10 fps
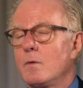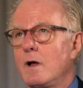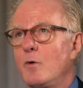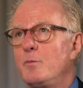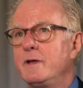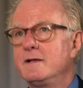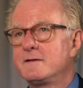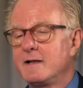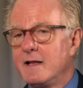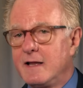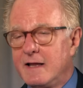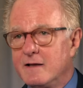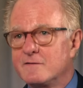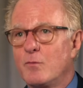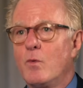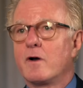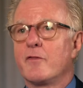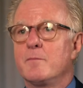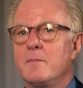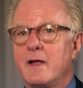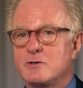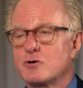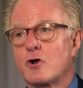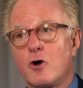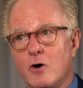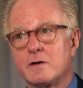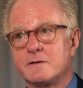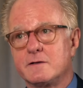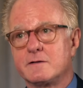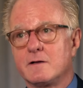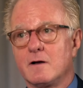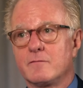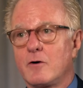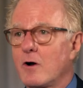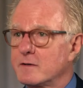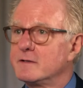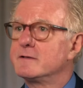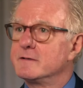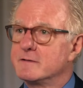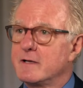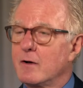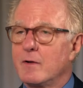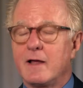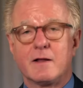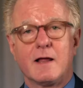Obesity is one of the major causes of heart disease now. And